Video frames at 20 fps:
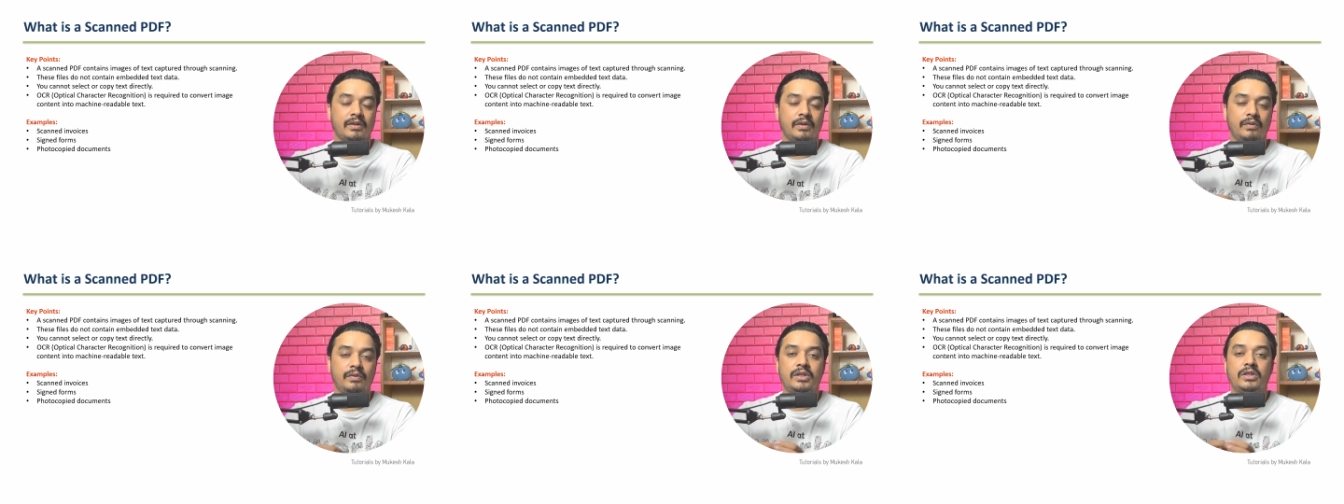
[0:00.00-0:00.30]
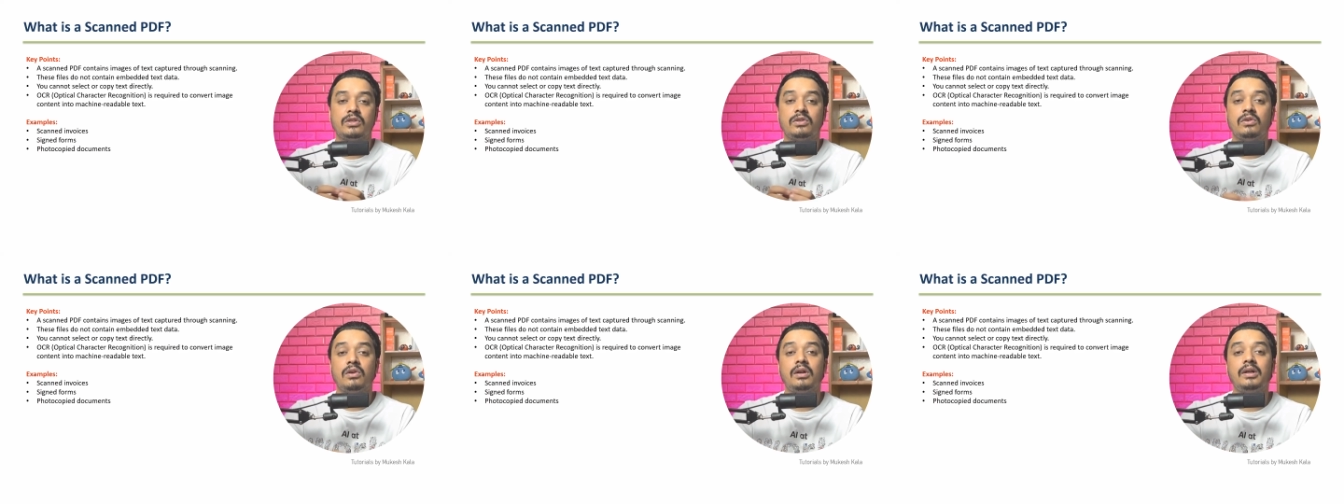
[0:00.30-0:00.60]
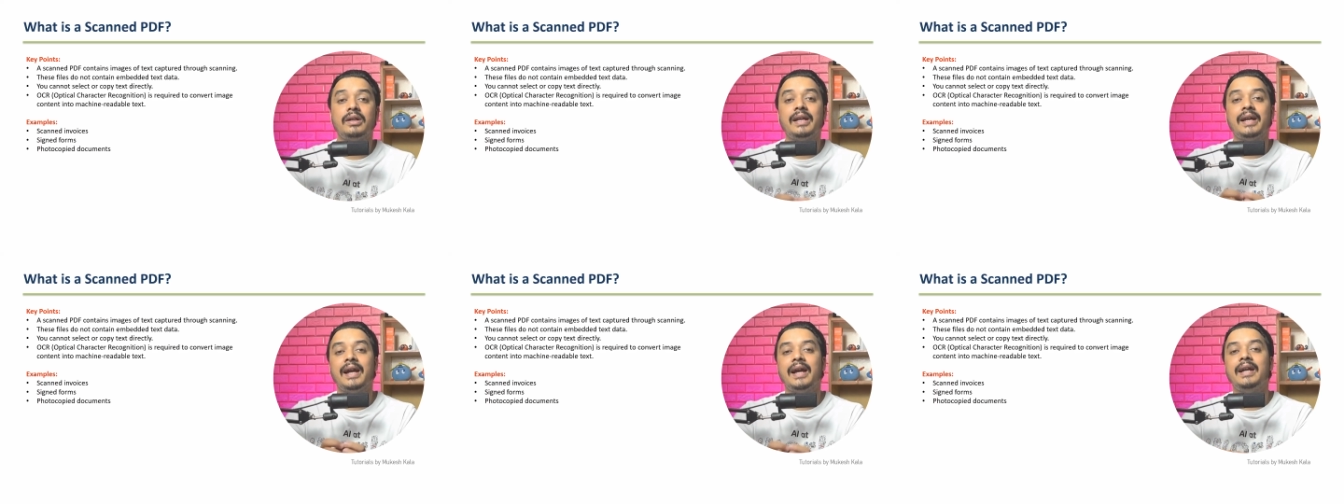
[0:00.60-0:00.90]
which is
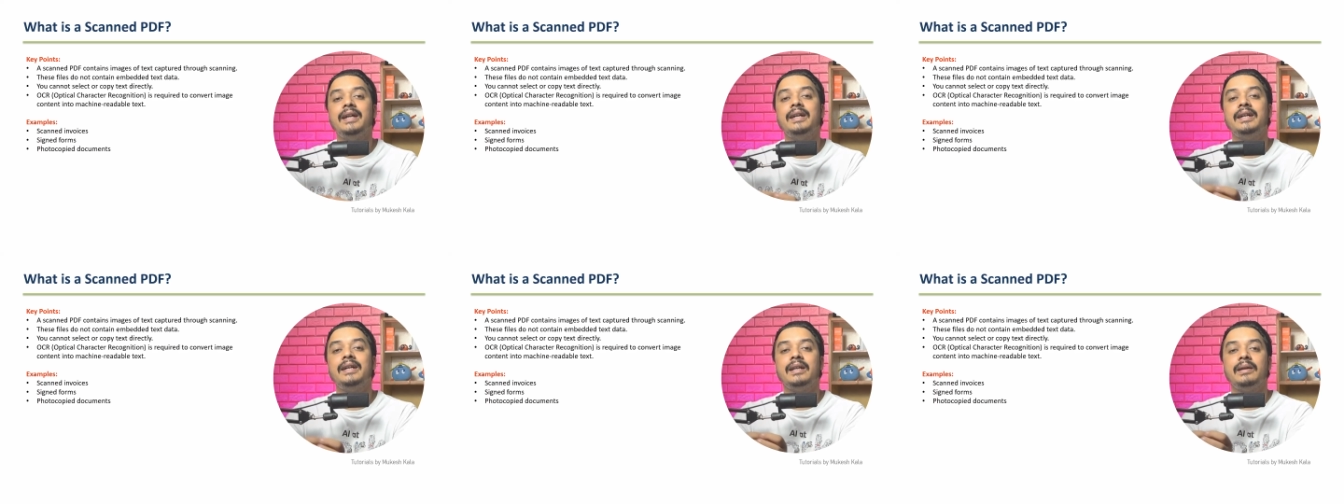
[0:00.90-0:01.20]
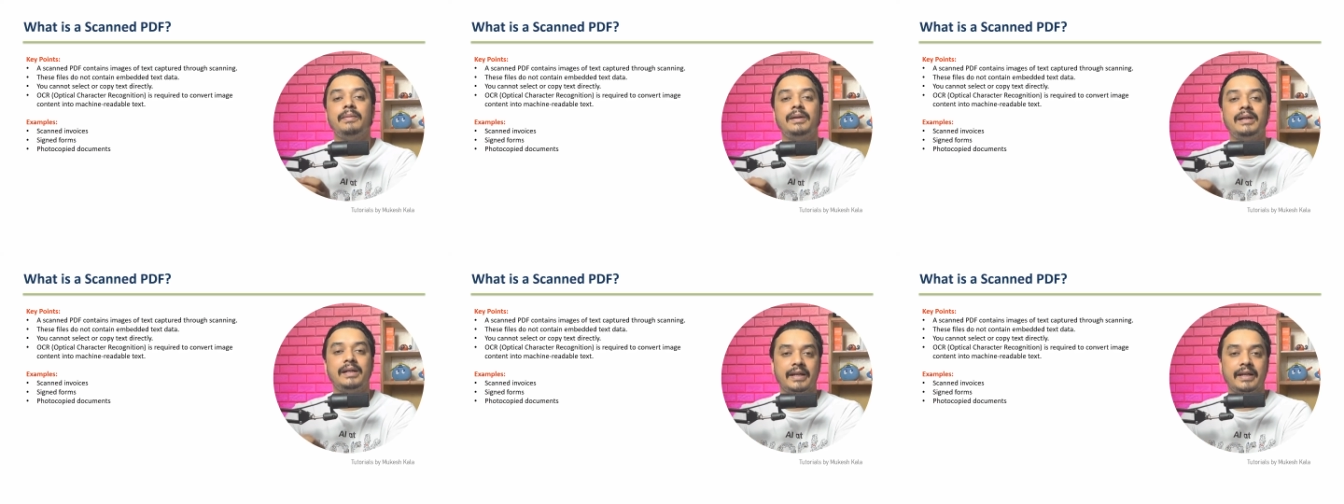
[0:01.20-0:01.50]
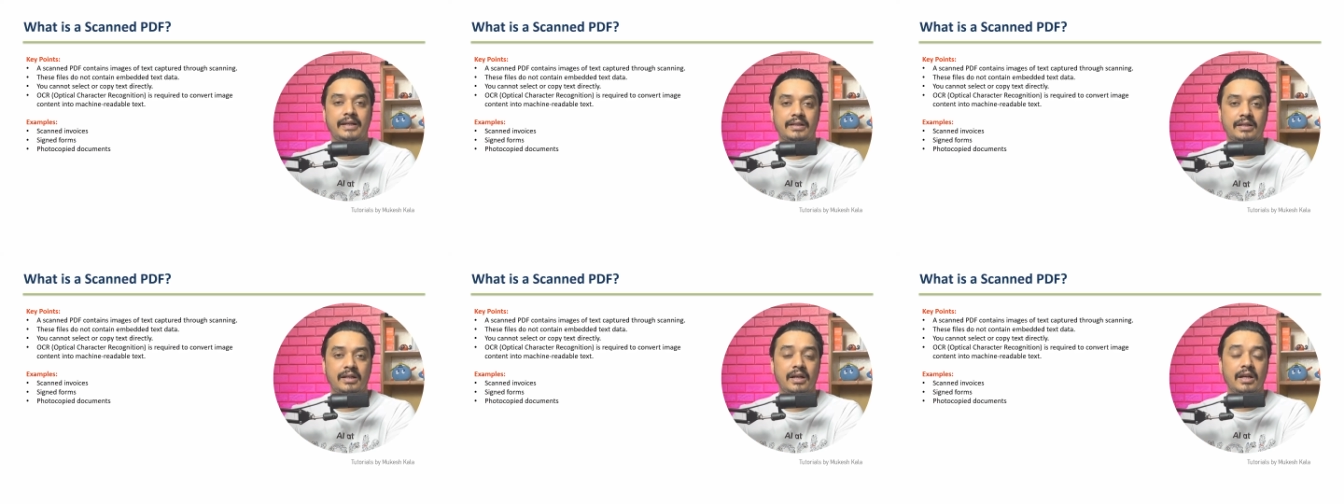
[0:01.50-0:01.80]
not editable
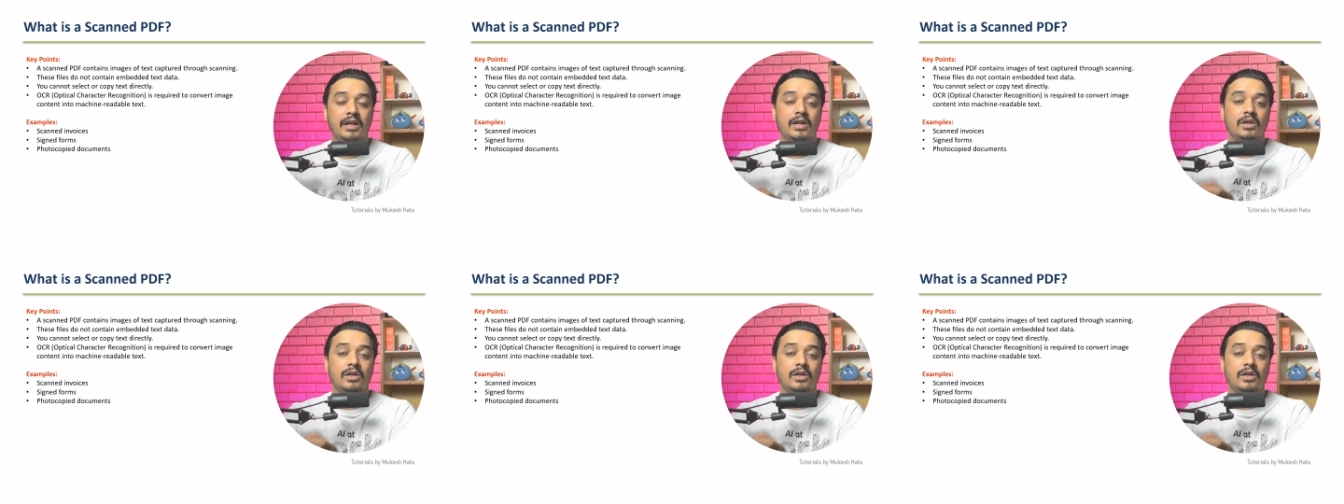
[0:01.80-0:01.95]
text.